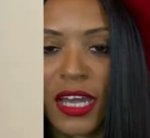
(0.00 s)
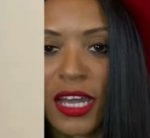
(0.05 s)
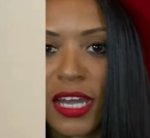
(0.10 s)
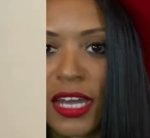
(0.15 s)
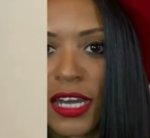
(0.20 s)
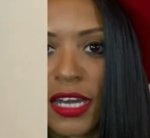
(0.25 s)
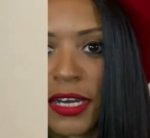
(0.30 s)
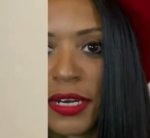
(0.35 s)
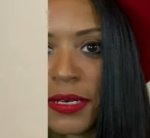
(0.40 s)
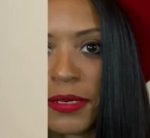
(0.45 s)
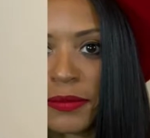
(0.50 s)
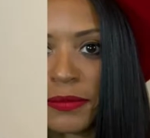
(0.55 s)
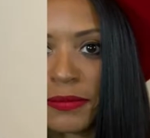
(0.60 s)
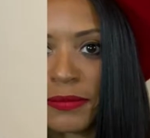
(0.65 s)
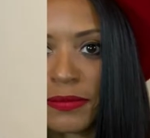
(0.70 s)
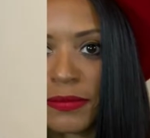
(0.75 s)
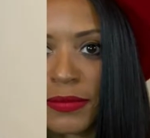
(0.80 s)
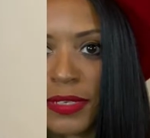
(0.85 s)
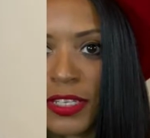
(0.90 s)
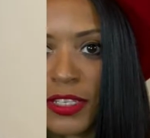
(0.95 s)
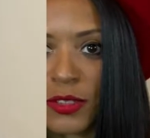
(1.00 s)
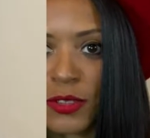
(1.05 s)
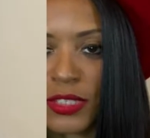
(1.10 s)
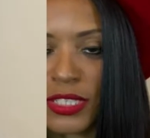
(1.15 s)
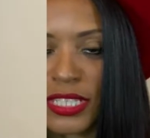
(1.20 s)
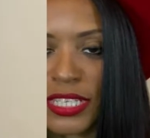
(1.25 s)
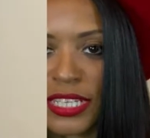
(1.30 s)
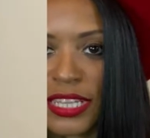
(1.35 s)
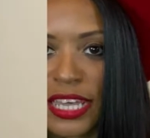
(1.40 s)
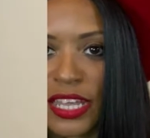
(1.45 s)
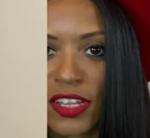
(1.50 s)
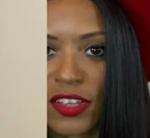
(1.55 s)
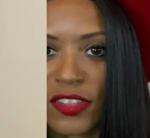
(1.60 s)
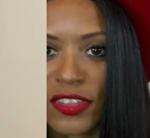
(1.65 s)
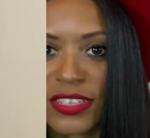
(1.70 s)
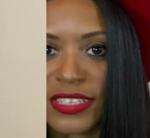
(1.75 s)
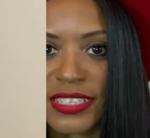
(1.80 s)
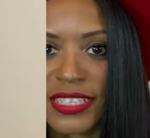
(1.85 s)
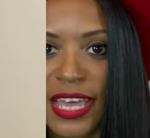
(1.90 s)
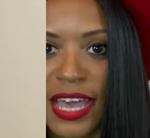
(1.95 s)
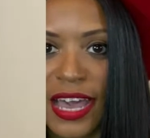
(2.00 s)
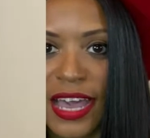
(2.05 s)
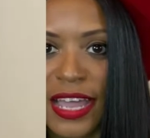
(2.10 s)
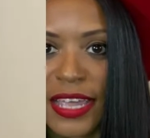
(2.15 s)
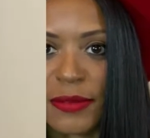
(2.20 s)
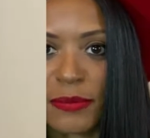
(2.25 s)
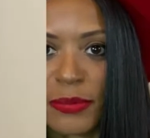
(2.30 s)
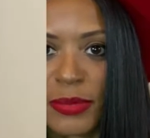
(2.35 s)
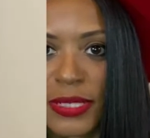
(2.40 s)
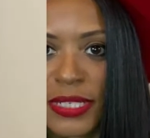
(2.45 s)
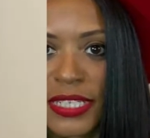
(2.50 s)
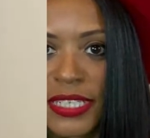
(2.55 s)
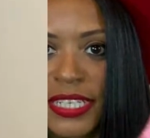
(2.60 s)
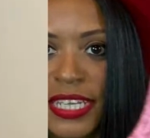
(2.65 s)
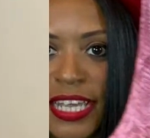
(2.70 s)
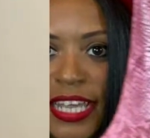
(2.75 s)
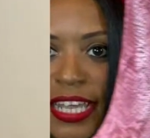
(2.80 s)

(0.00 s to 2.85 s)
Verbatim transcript: um and you'll see that on the side but